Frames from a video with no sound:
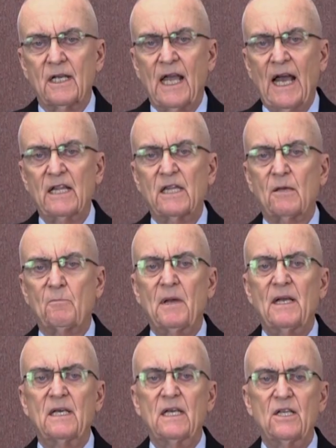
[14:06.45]
Catholic
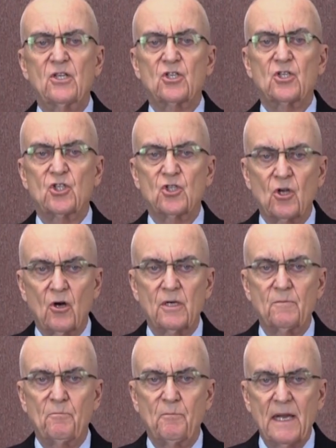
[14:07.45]
men need to
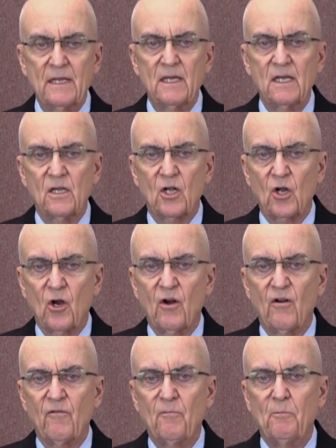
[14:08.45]
start bending the
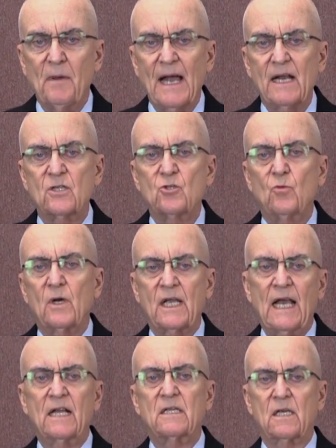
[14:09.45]
curve back to a
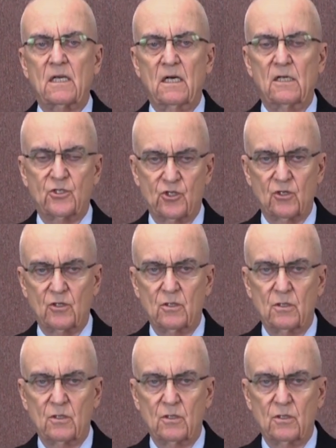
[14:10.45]
Catholic culture.